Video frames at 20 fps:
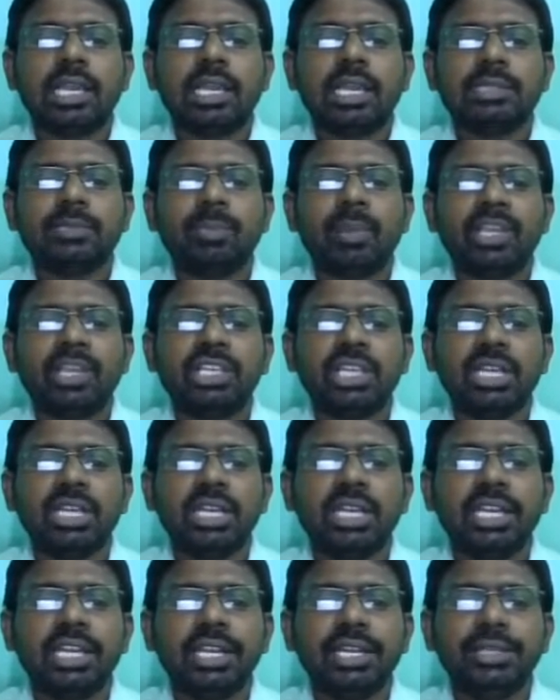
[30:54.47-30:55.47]

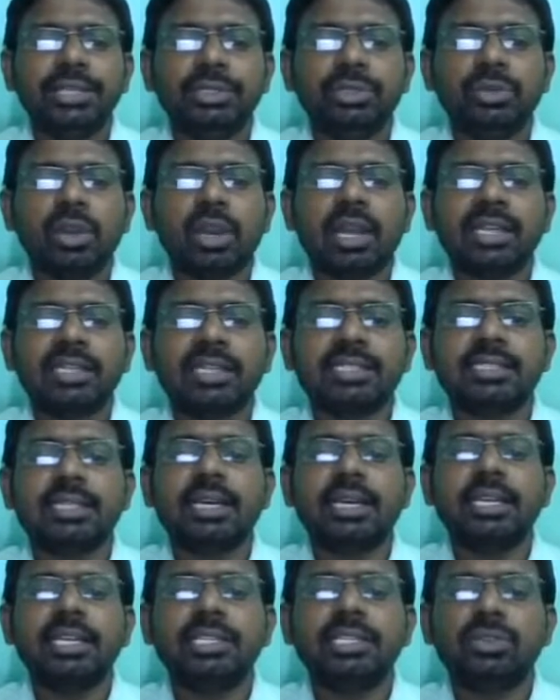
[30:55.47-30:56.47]
especially into lungs
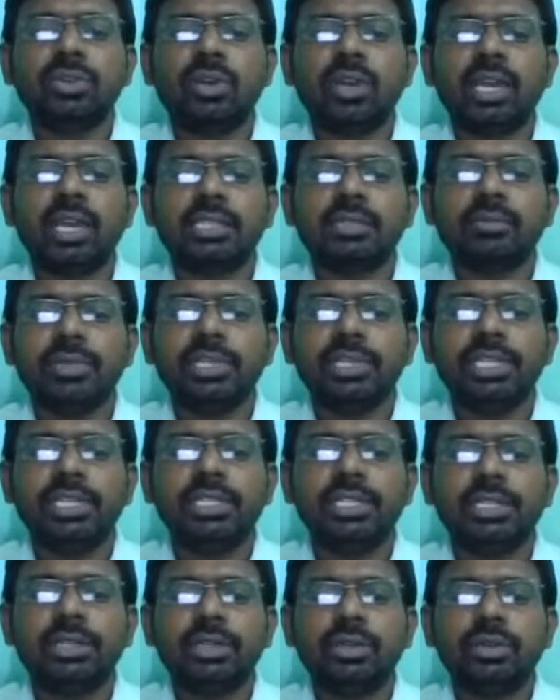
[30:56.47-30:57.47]
is known as
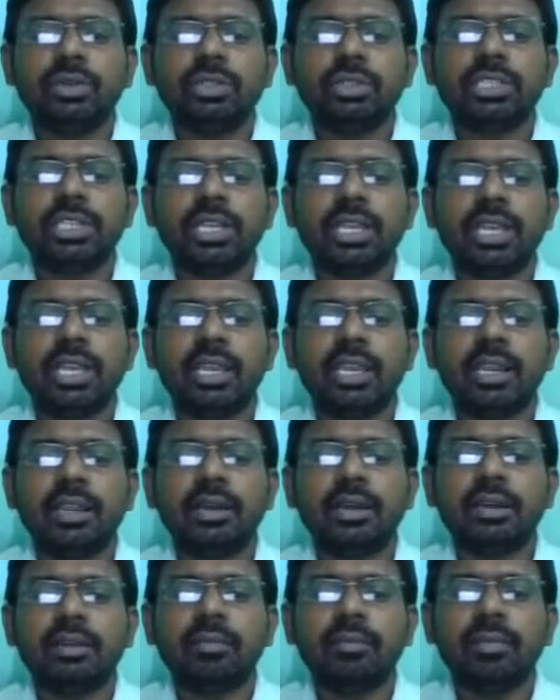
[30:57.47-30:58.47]
metered dose
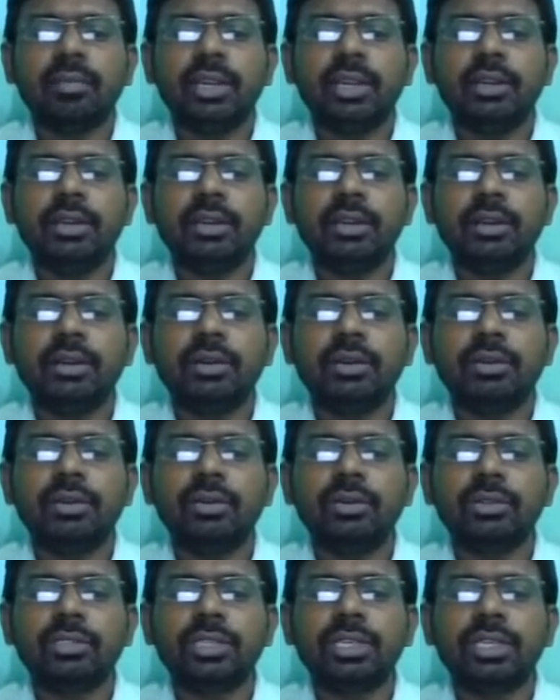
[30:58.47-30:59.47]
inhaler. Metered
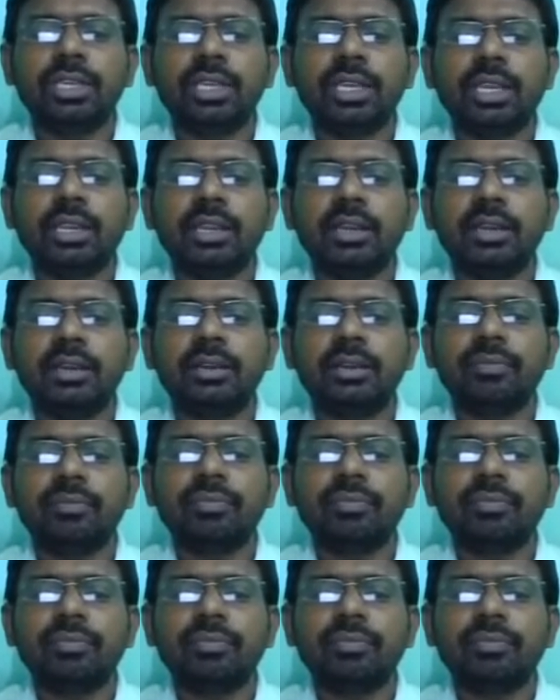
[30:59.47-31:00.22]
dose inhaler.